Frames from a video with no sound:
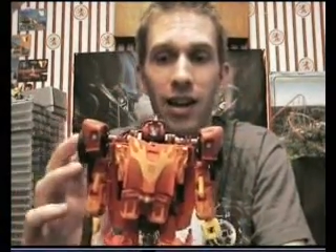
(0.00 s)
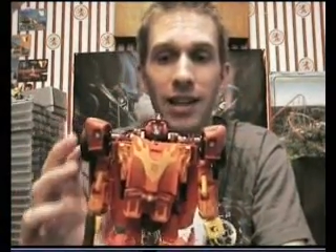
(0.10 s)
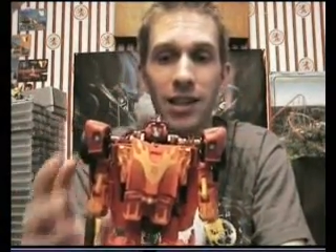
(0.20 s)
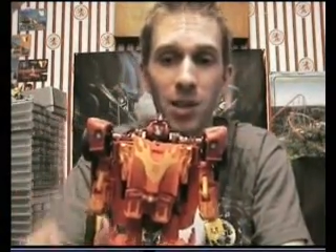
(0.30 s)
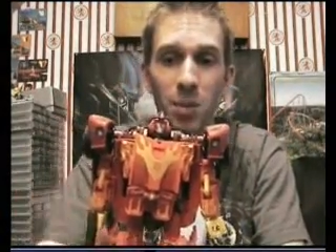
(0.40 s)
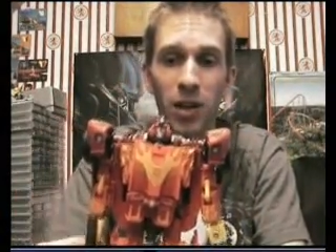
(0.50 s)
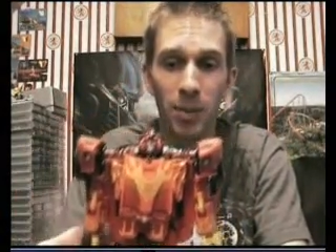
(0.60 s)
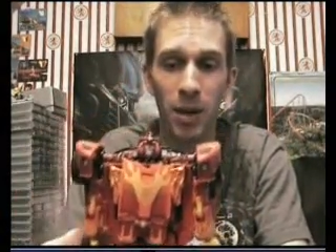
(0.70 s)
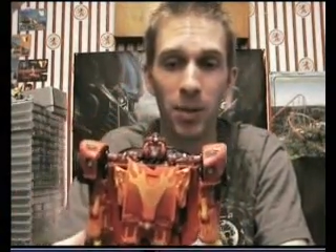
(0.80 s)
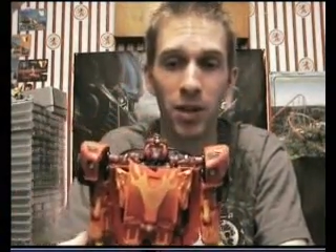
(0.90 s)
he
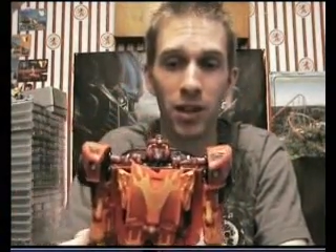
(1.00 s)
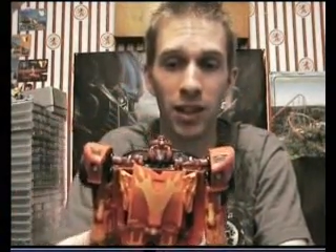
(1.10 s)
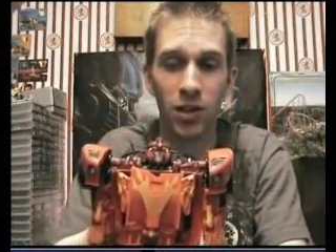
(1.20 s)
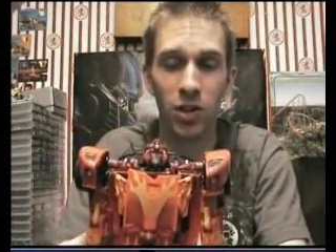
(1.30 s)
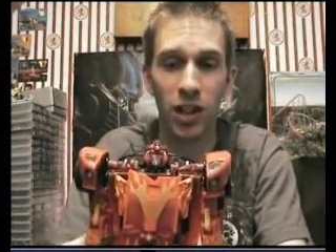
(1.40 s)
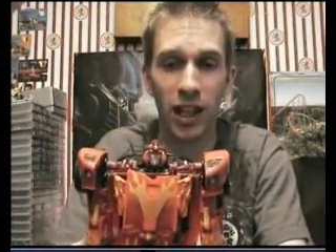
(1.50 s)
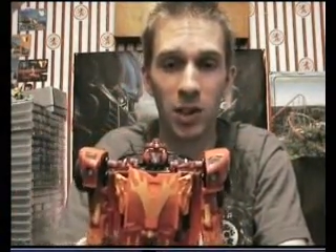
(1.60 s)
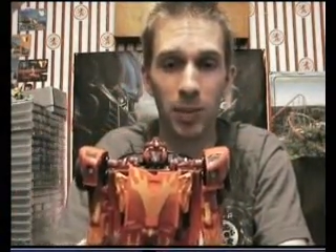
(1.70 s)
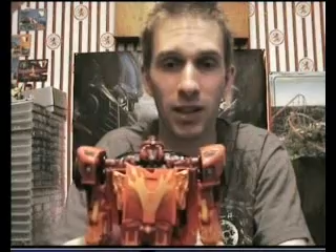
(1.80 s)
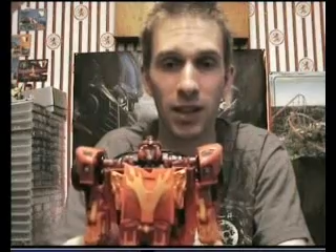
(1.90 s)
disappointed me because I had such high
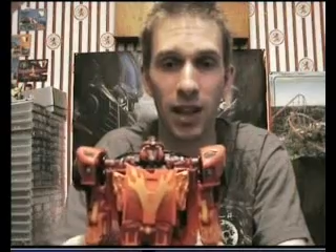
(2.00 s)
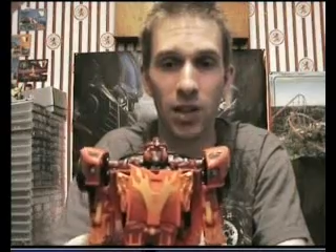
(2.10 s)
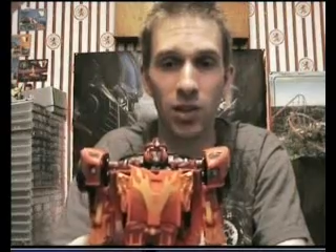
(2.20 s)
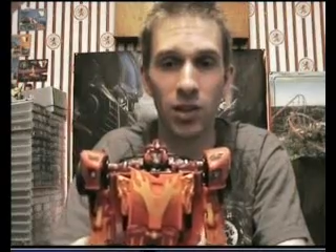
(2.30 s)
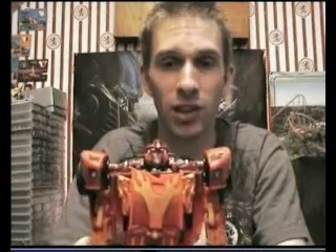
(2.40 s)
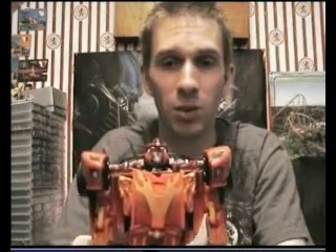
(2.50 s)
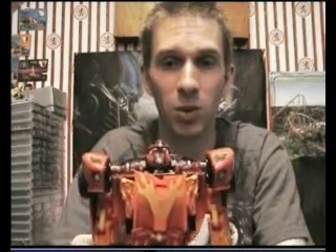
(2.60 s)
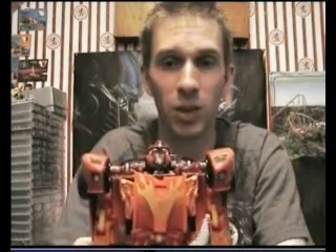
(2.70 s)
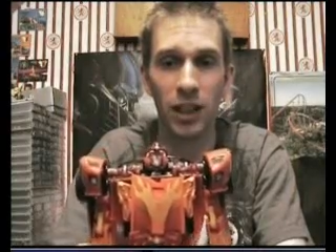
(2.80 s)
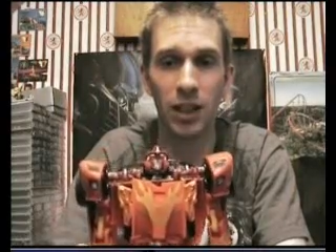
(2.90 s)
expectations. He
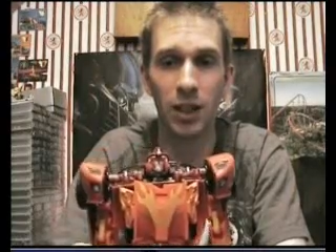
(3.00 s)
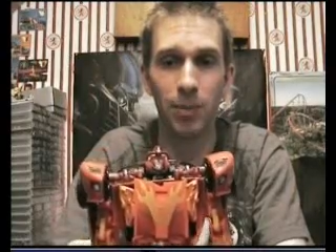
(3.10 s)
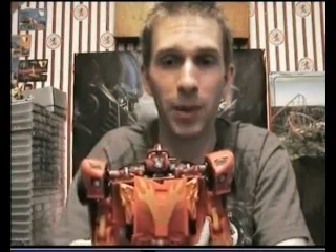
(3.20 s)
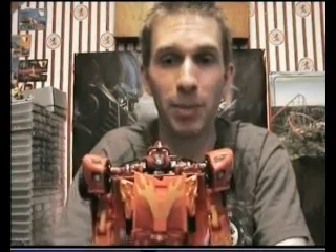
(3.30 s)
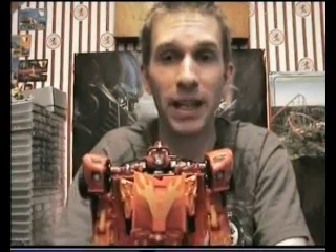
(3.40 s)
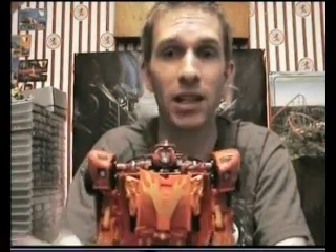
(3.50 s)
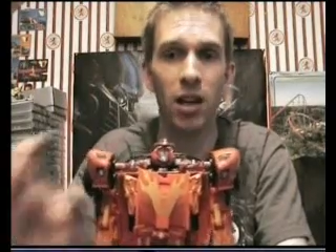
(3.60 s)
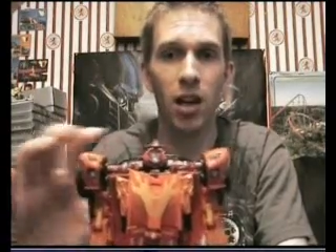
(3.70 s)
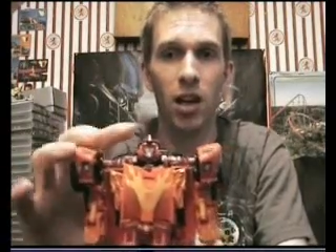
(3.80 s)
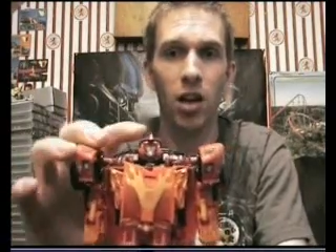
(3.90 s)
was like the big
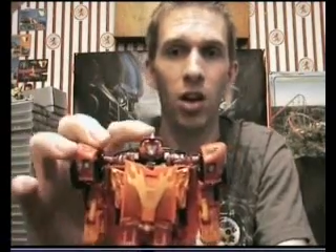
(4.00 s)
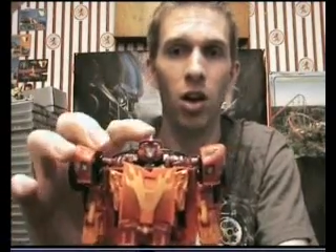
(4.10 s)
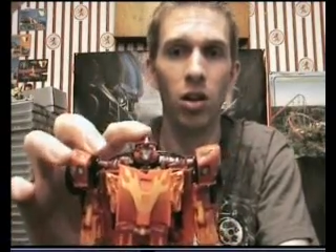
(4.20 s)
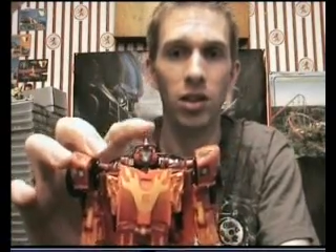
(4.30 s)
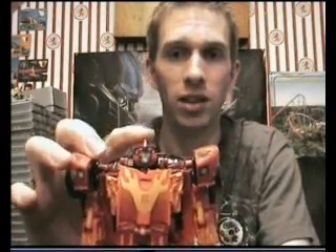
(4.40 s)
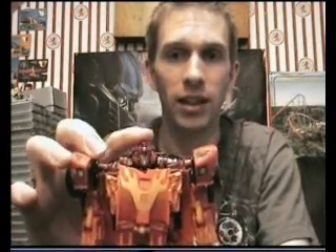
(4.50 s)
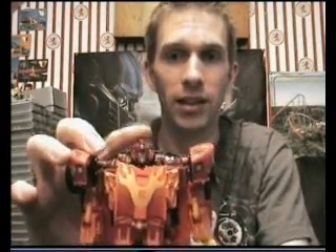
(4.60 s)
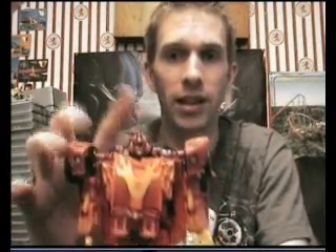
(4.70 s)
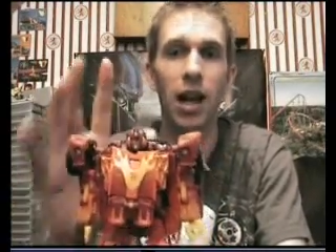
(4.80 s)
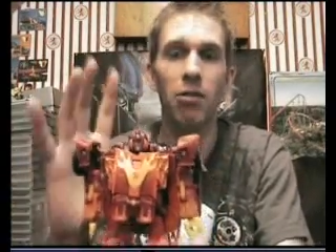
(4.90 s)

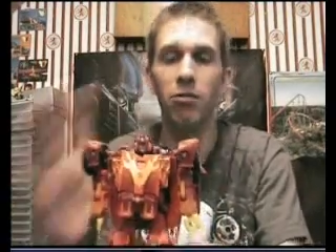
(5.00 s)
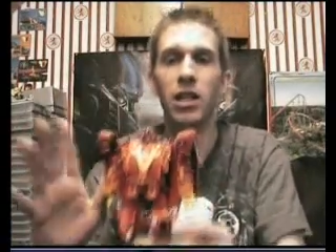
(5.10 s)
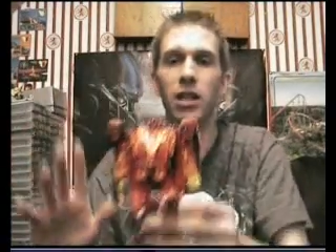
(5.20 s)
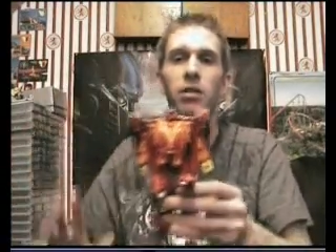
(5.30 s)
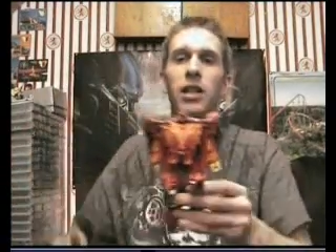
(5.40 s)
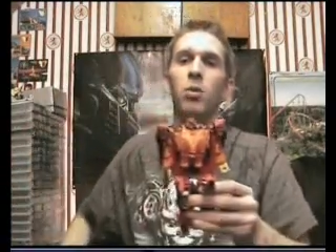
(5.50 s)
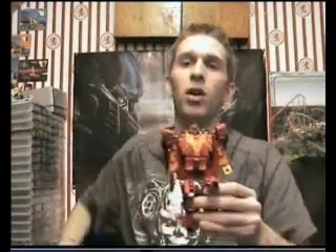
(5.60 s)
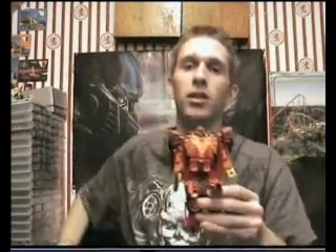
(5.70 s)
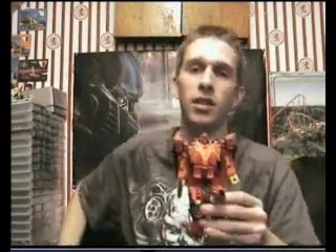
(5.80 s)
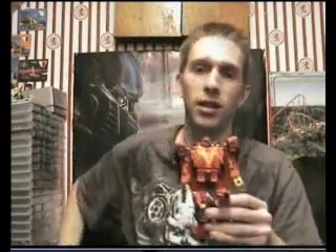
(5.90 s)
alternator that I really, really
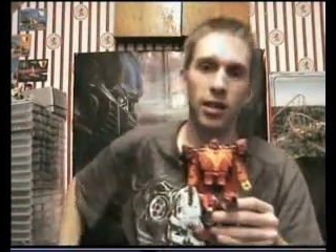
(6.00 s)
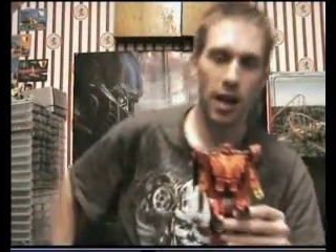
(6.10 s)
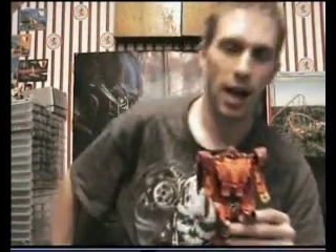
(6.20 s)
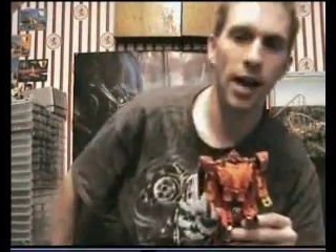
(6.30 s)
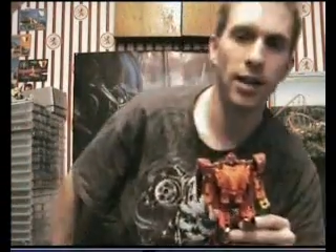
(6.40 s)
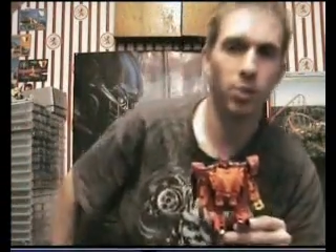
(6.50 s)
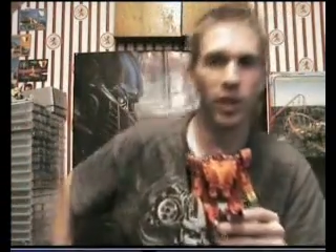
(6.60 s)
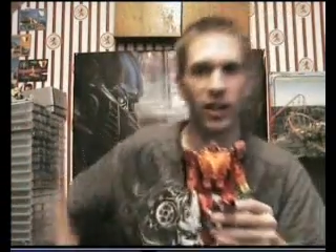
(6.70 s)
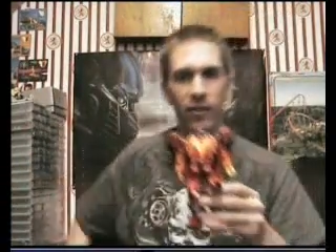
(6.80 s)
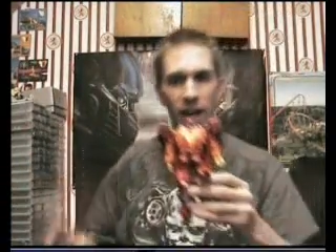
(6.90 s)
wanted, and
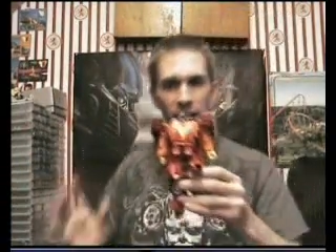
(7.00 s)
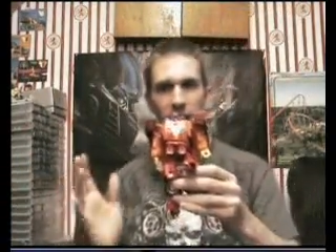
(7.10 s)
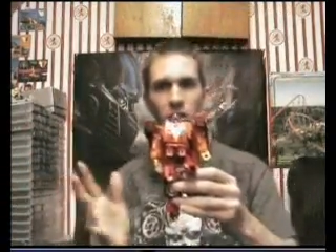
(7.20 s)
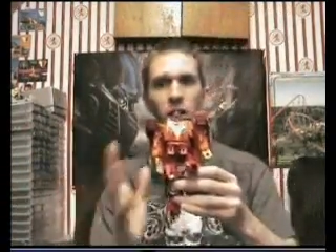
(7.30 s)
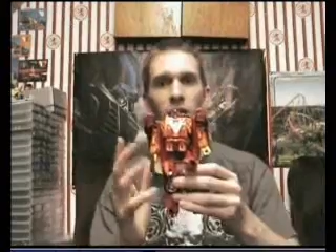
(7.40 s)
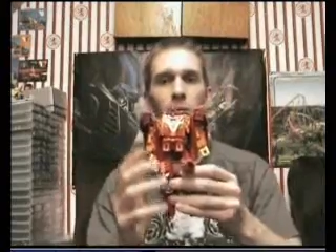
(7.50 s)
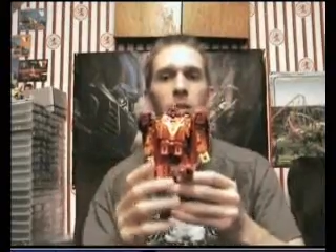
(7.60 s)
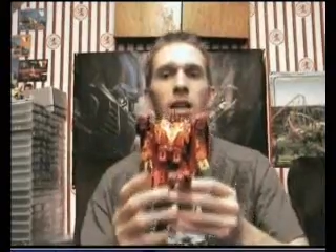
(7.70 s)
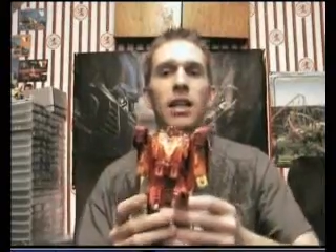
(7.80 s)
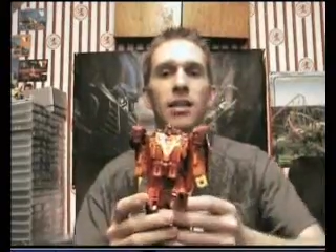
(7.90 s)
when I finally got
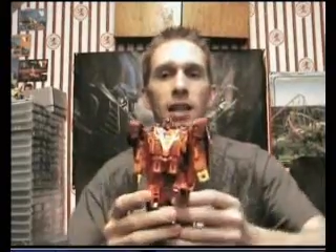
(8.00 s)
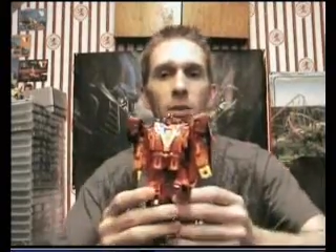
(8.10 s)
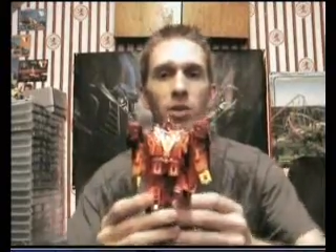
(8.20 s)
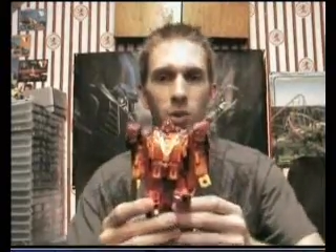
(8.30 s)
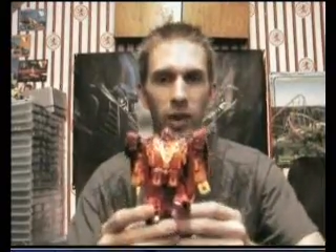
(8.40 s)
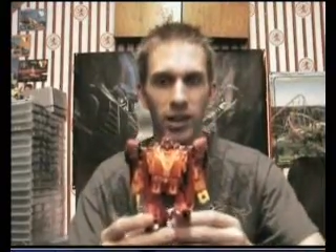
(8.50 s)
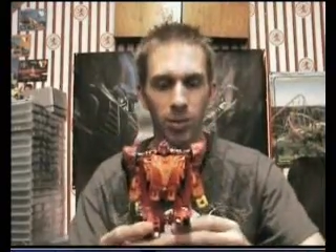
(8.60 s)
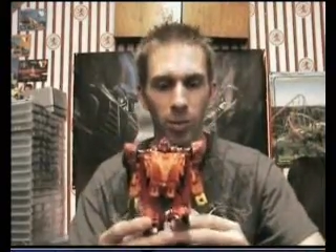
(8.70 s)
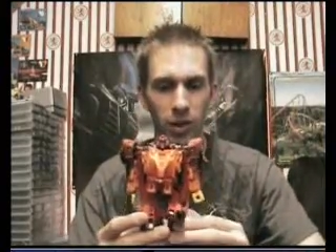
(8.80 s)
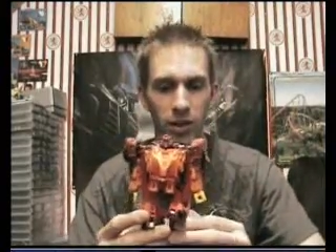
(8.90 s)
him, he was quite
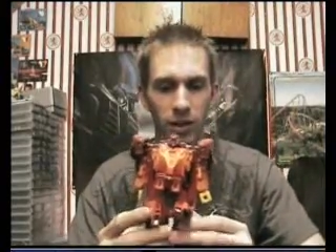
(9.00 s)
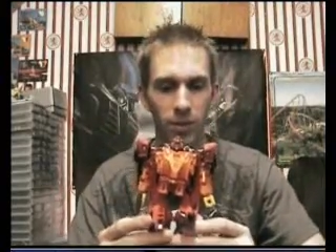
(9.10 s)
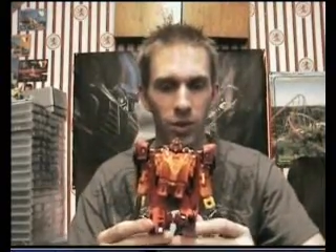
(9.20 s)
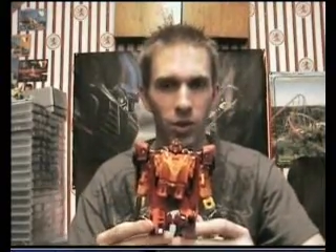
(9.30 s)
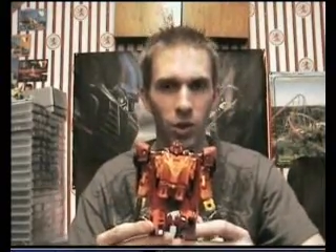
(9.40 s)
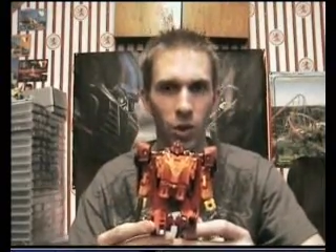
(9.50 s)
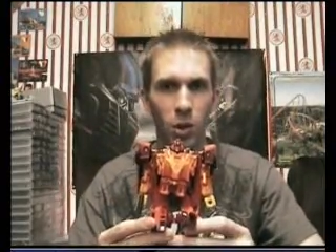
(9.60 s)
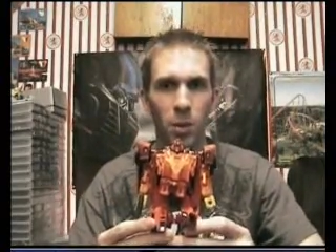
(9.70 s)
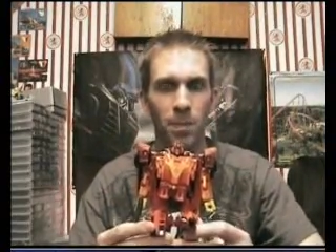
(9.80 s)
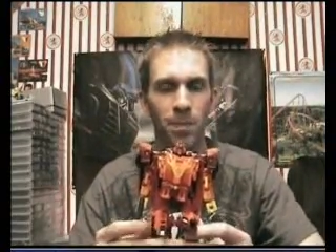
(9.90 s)
disappointing.
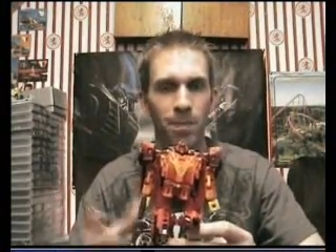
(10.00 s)
So